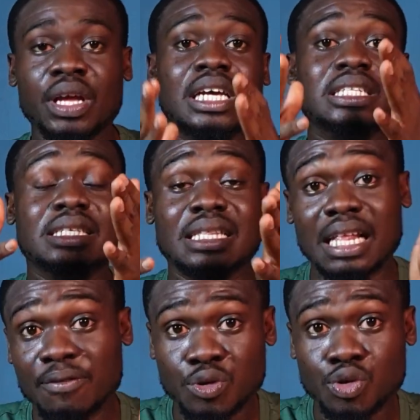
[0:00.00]
It is
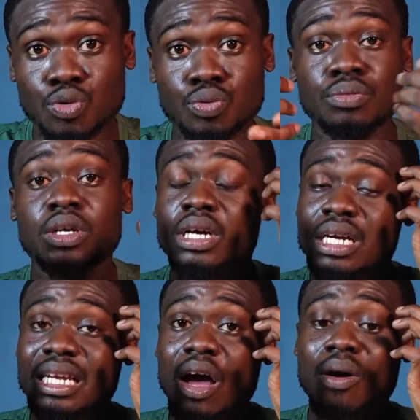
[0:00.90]
left to you.
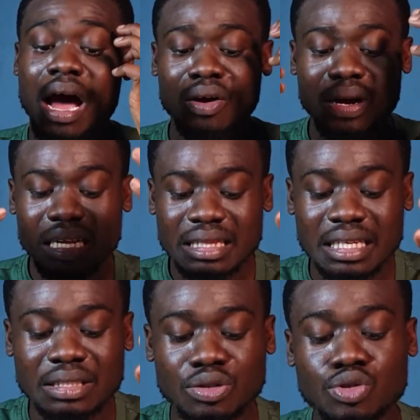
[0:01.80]
Now, another
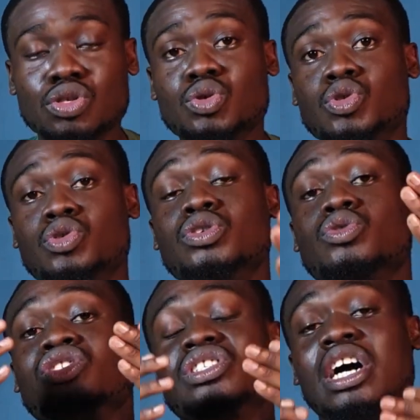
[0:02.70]
thing you need to do is
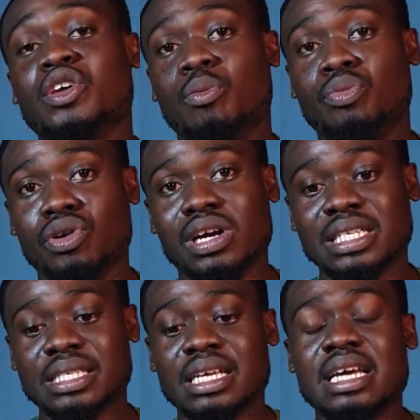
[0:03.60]
to track your
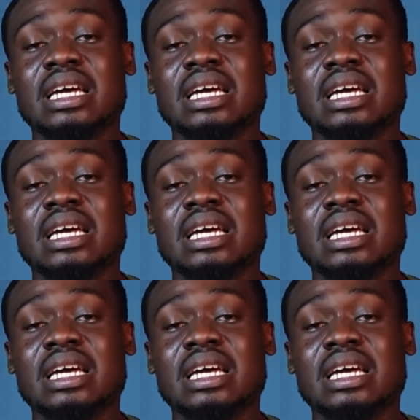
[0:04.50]
progress.